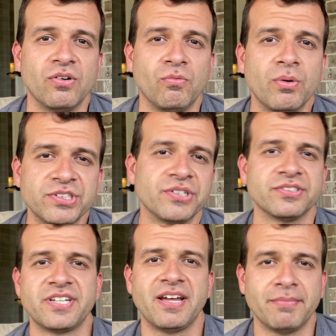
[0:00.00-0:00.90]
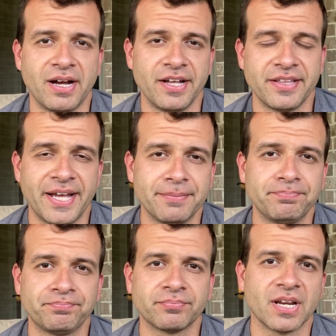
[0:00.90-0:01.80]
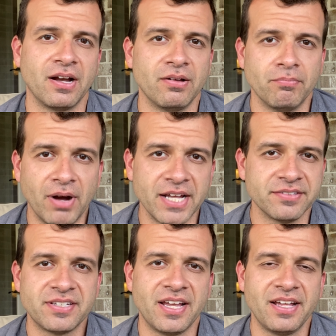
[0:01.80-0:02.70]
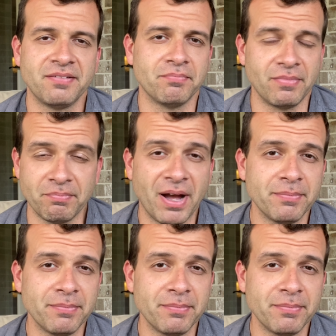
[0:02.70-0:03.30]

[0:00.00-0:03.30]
What was their intent behind that? My